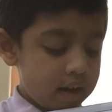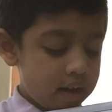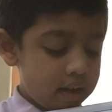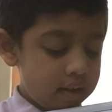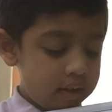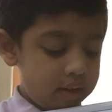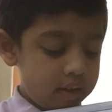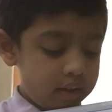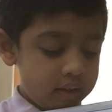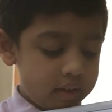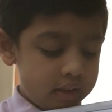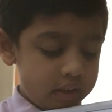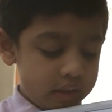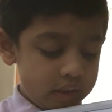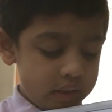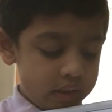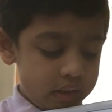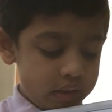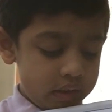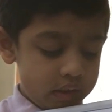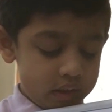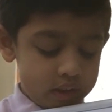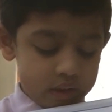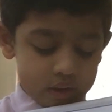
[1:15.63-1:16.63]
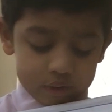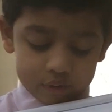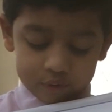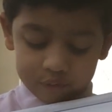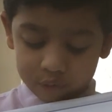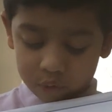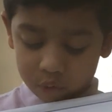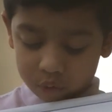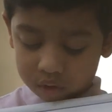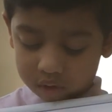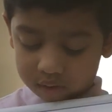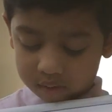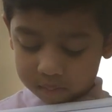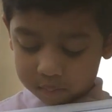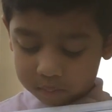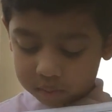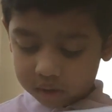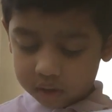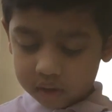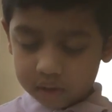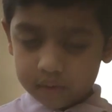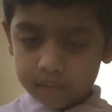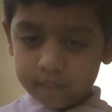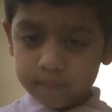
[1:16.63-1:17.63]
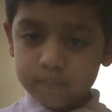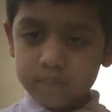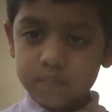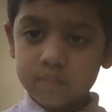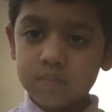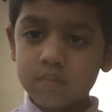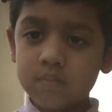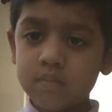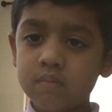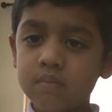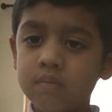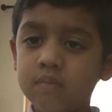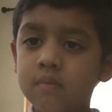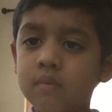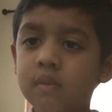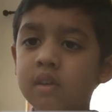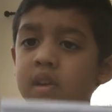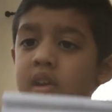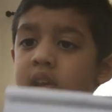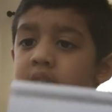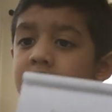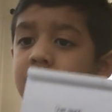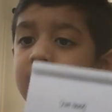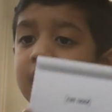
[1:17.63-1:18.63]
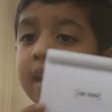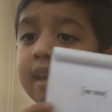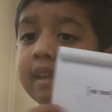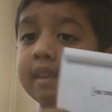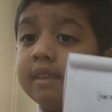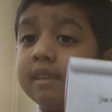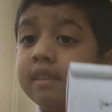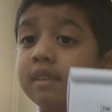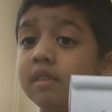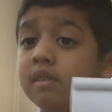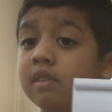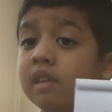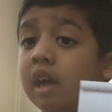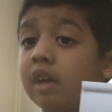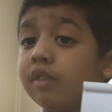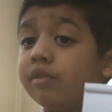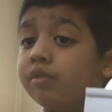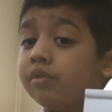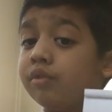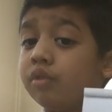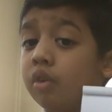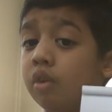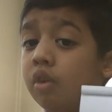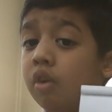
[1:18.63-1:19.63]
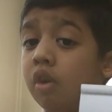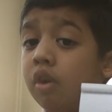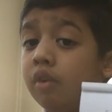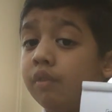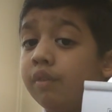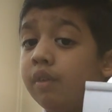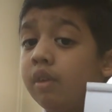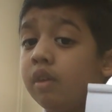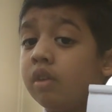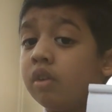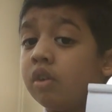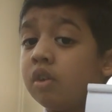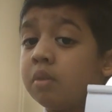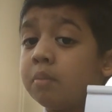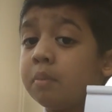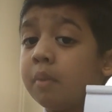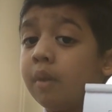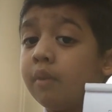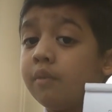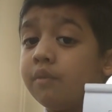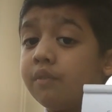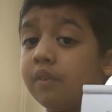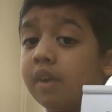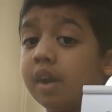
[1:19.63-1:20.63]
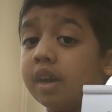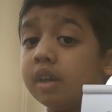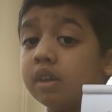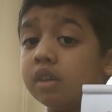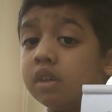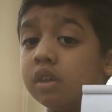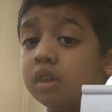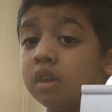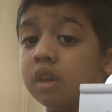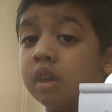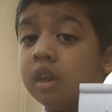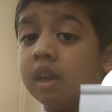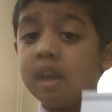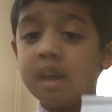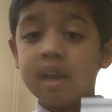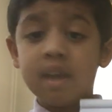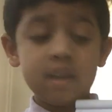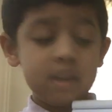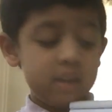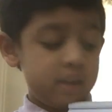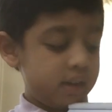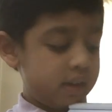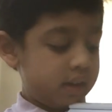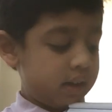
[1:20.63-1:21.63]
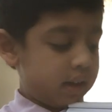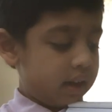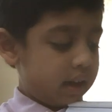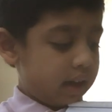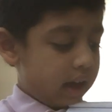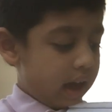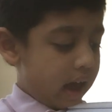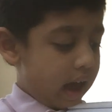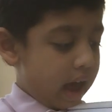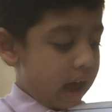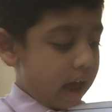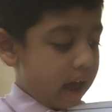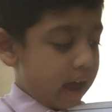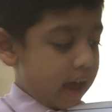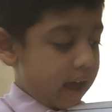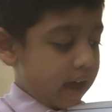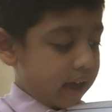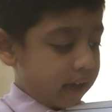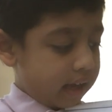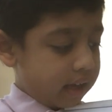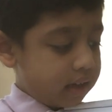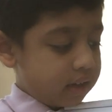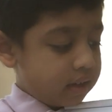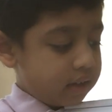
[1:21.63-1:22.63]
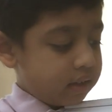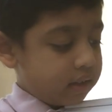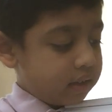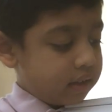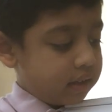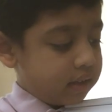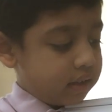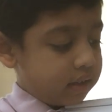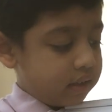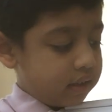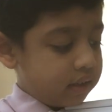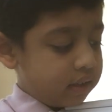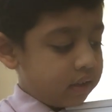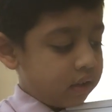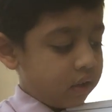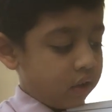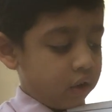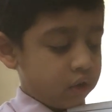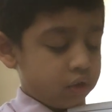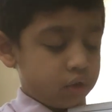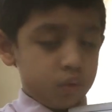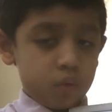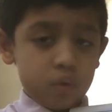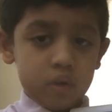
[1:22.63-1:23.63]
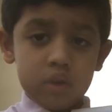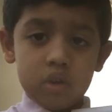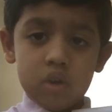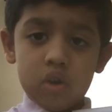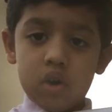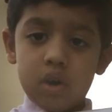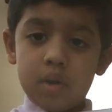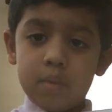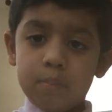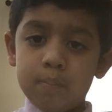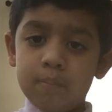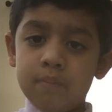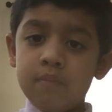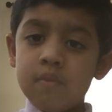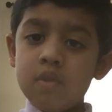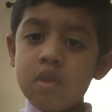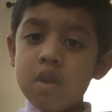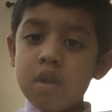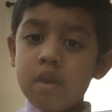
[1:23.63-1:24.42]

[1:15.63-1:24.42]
and this is its phone number. And that's all we learned about fire. And and this is also alarm